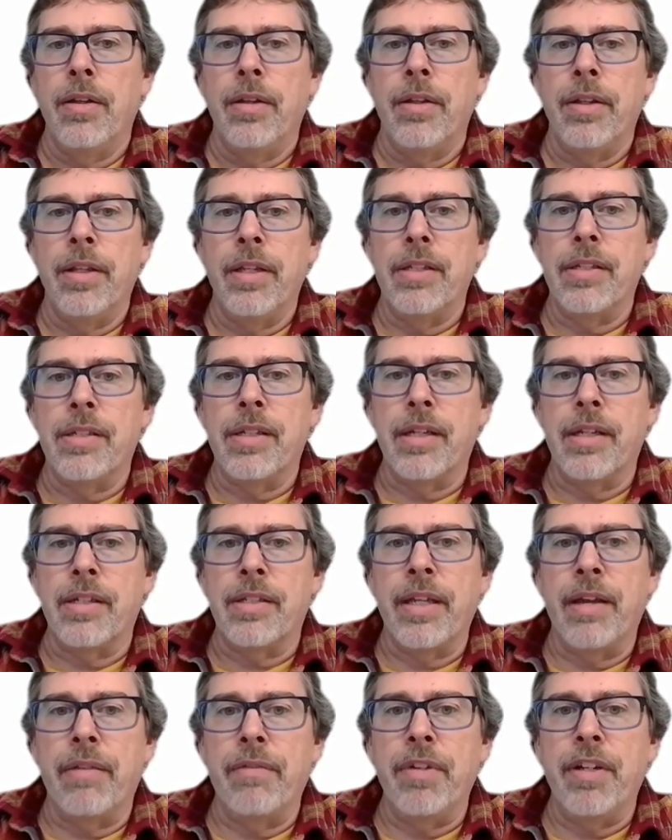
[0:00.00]
this
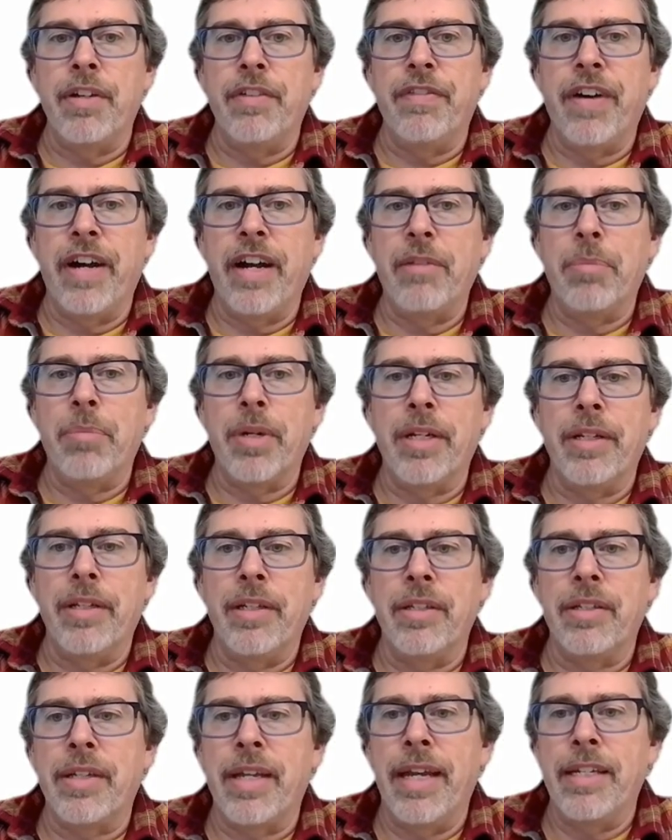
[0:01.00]
675, but in
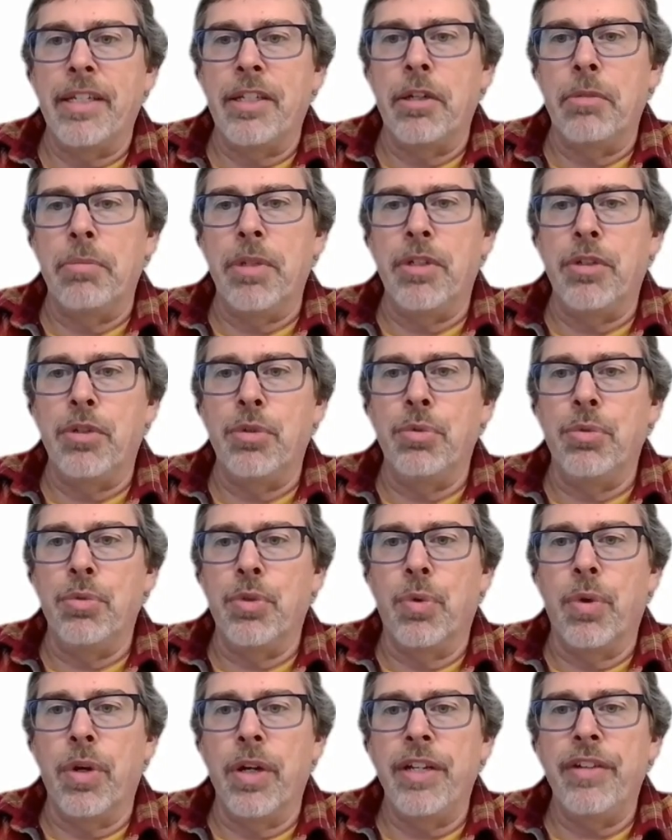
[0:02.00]
this case, it'd be
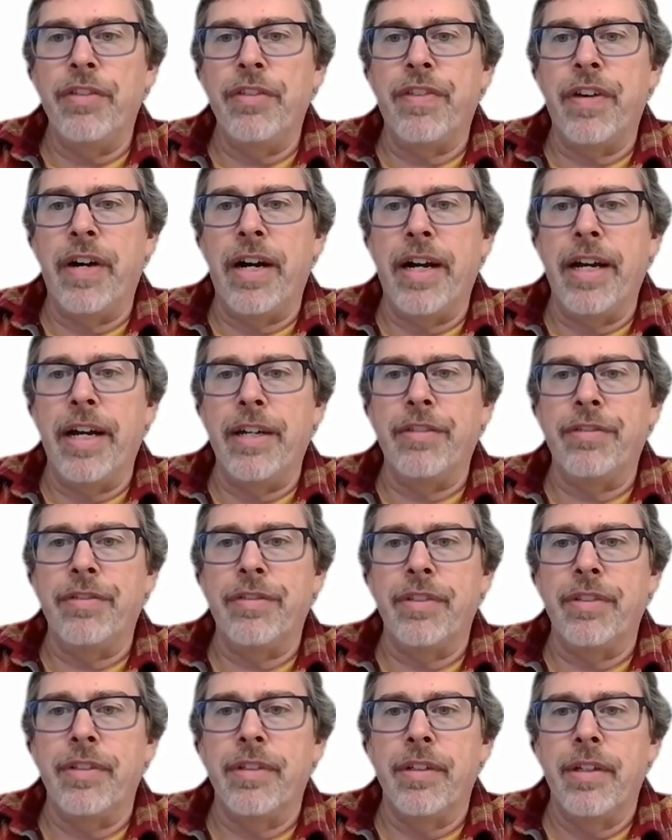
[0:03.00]
225.
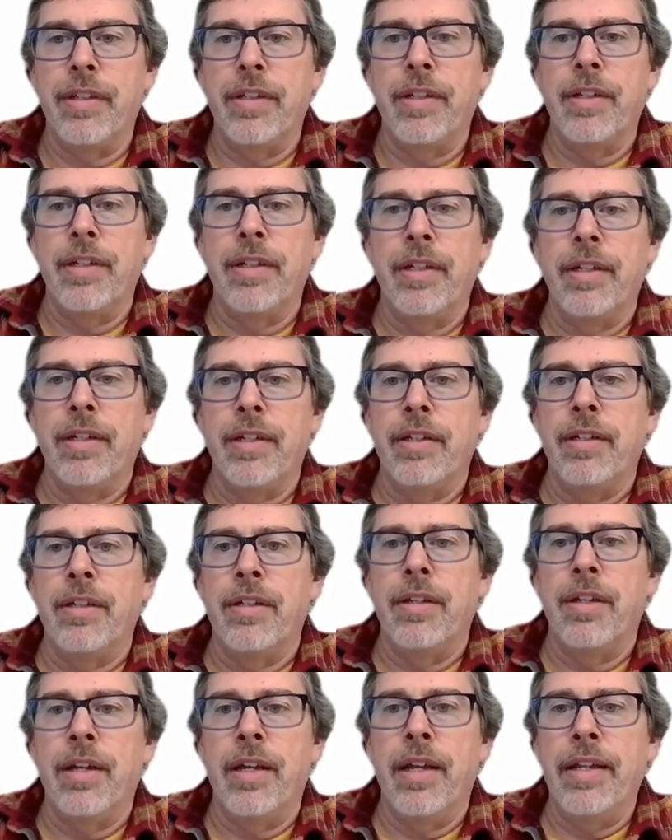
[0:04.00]

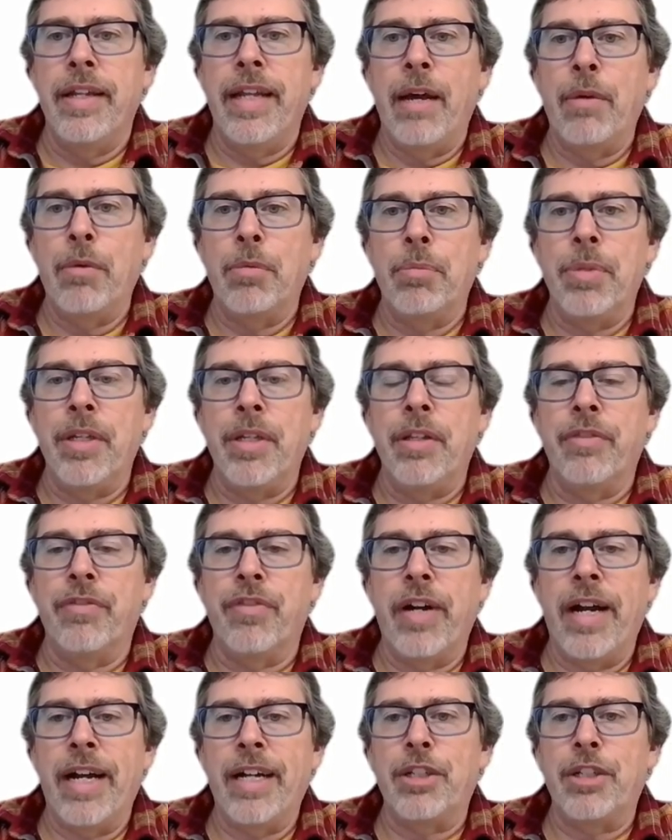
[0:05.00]
And that would be the
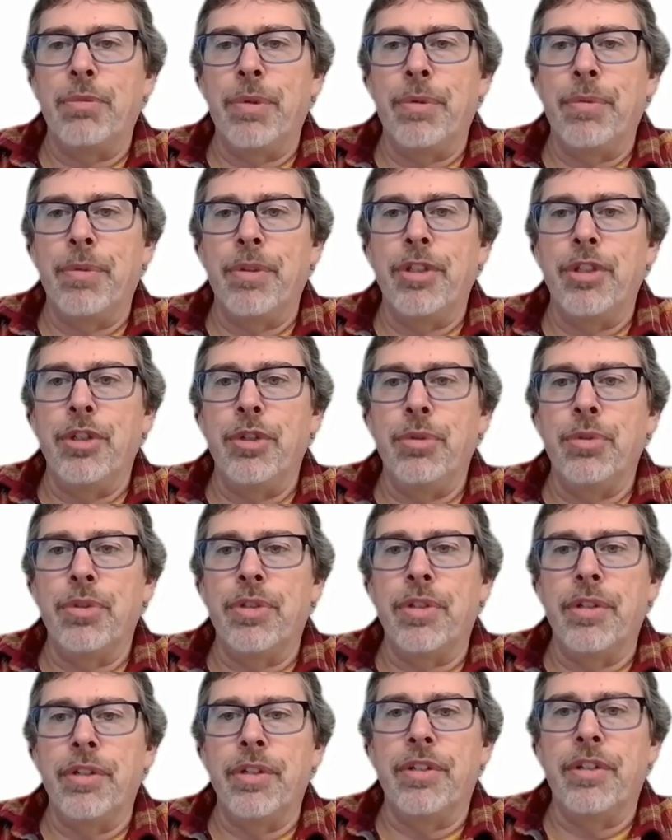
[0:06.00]
fraction we would use
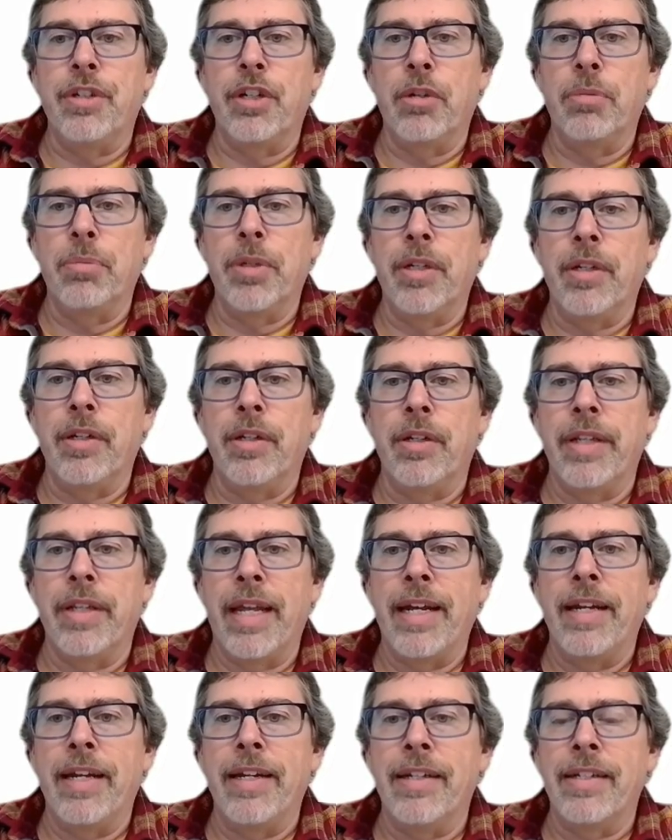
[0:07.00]
to determine
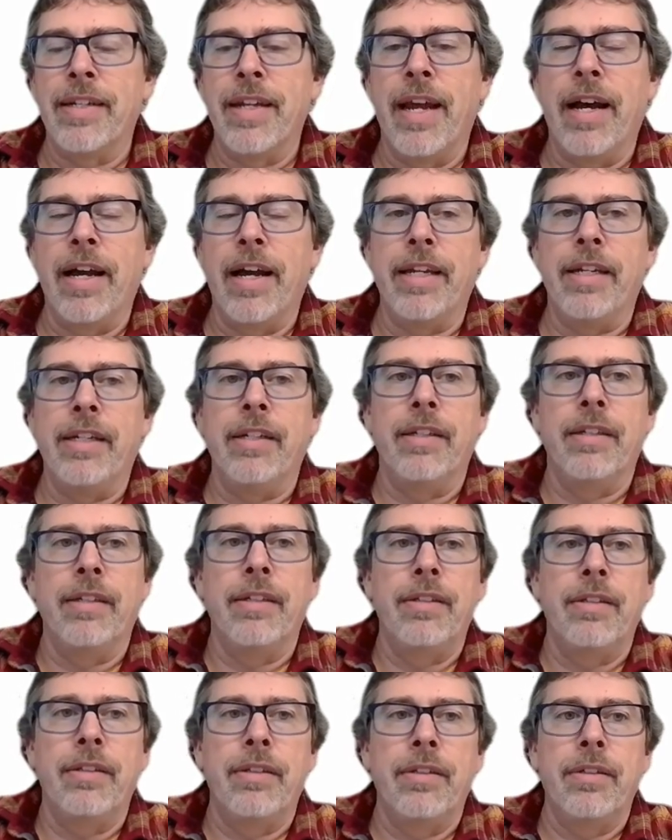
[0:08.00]
that it is 9.
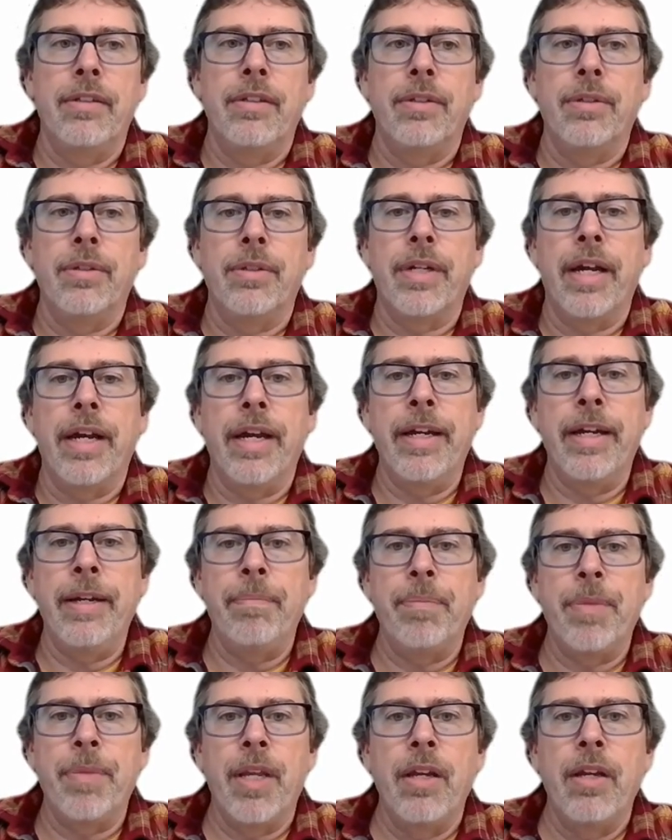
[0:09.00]
Okay,
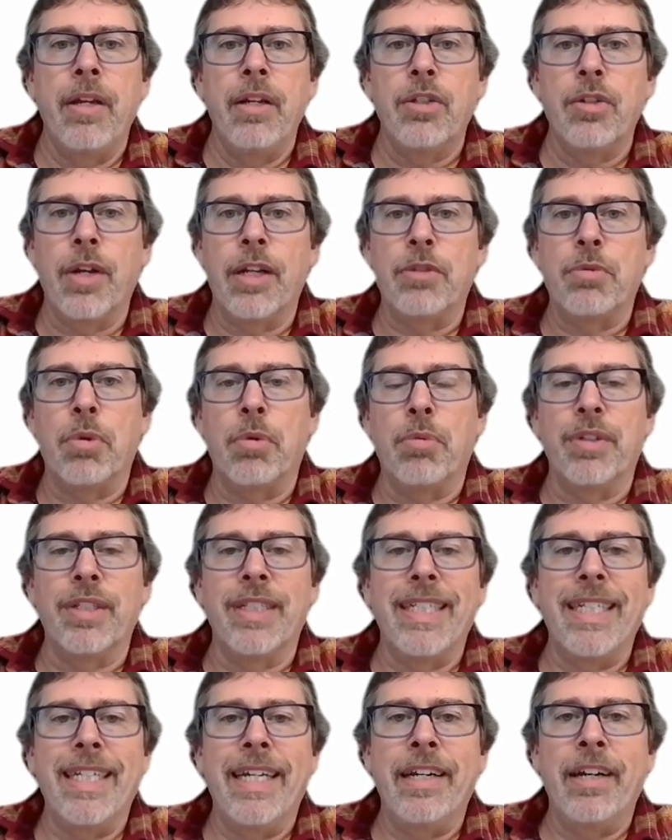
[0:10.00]
so that's what we're
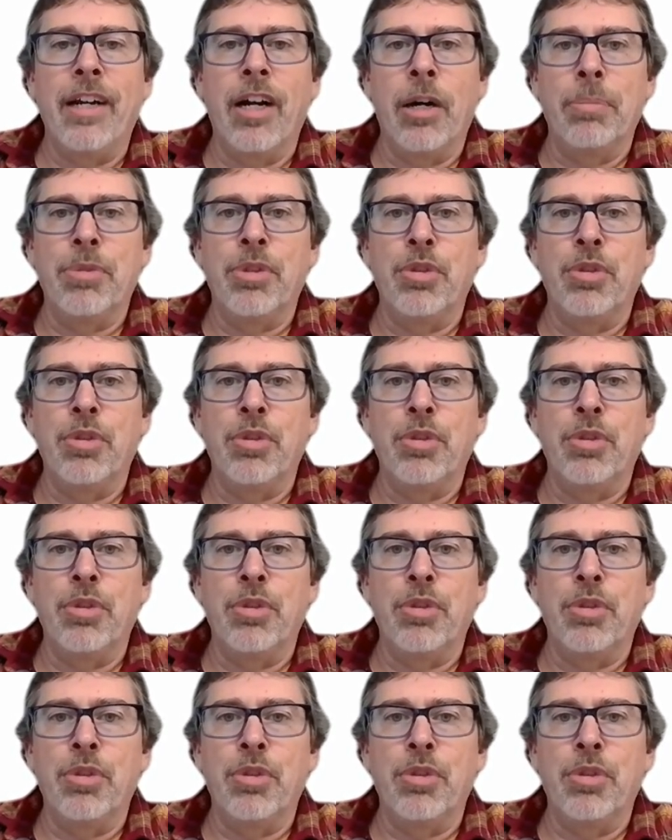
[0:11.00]
leading up